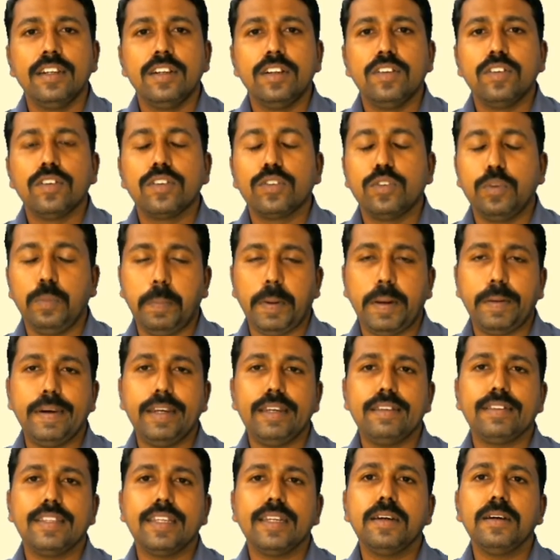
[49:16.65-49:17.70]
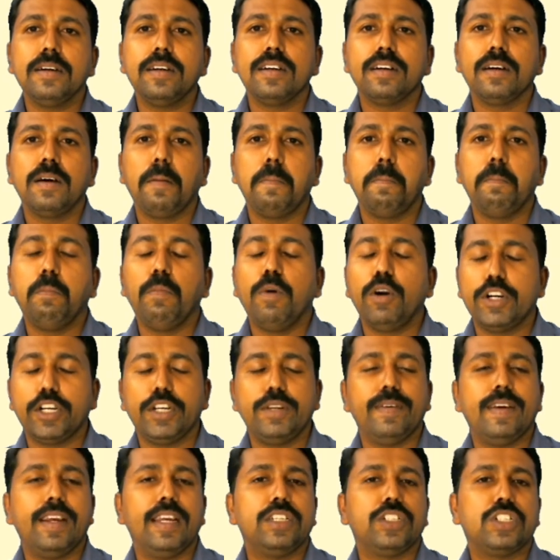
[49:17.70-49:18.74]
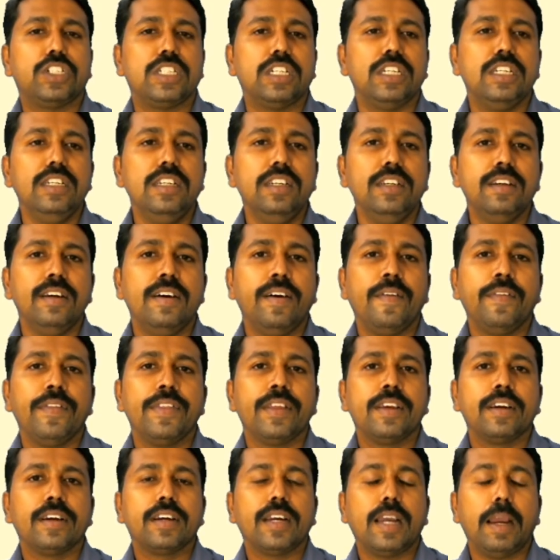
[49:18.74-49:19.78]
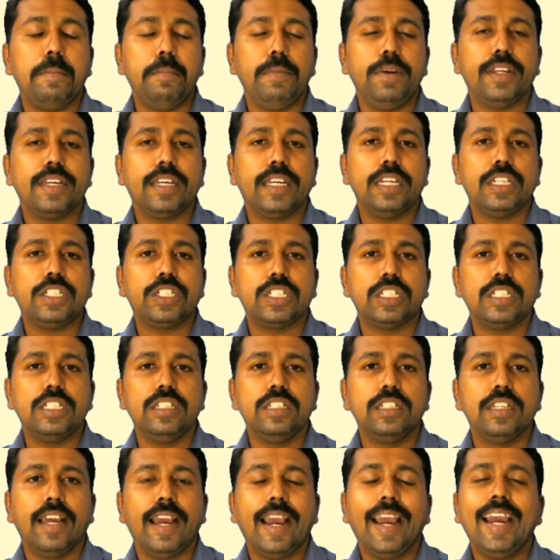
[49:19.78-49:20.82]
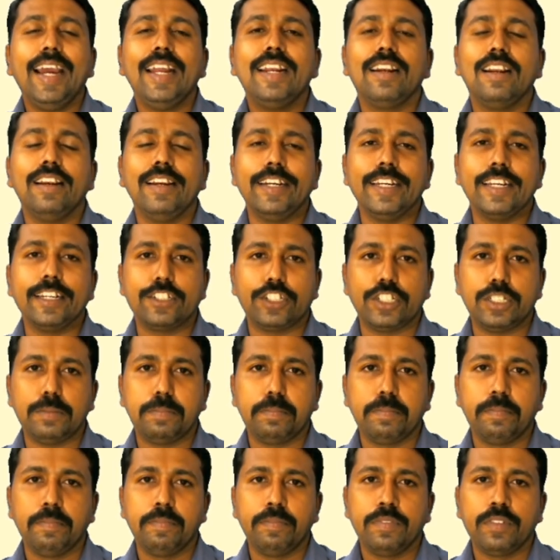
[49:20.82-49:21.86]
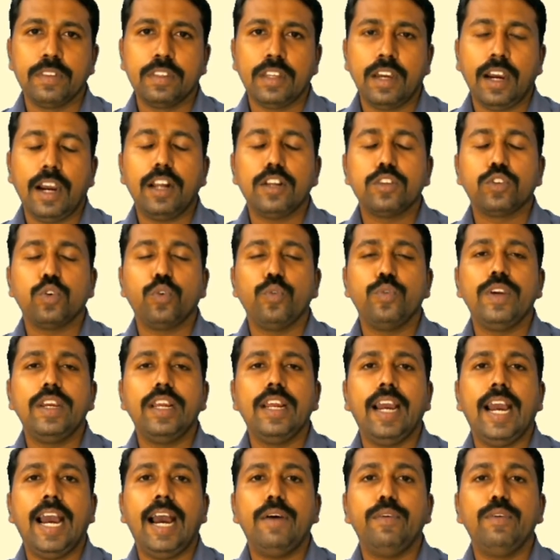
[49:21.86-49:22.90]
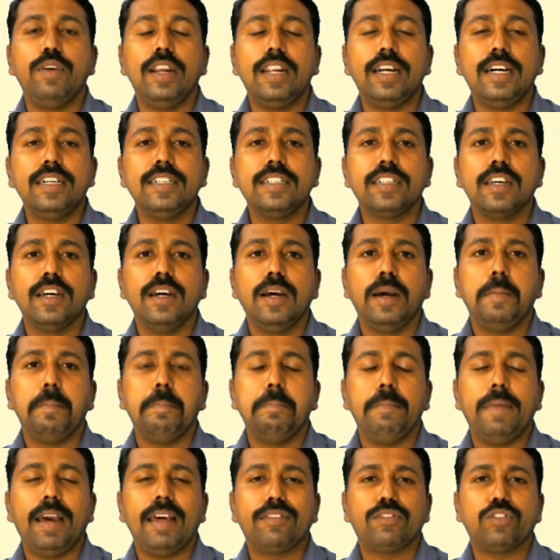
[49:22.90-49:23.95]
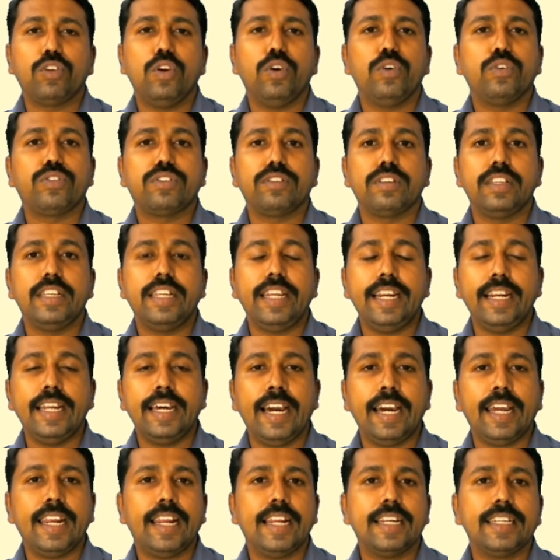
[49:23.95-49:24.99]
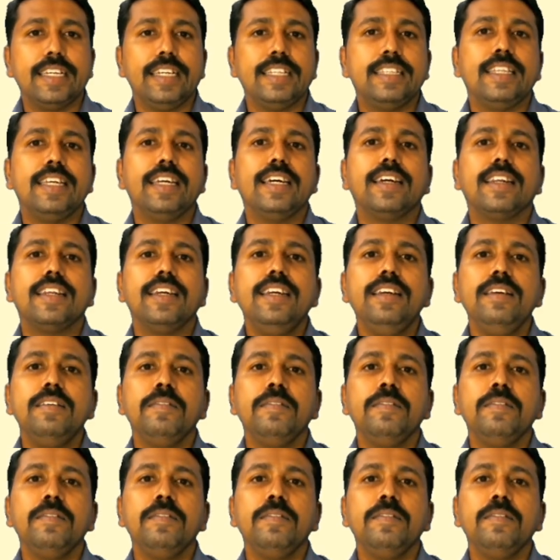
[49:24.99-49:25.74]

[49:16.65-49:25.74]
supervising, motivation, communication, and leadership. Also, we have learned Maslow's need hierarchy theory,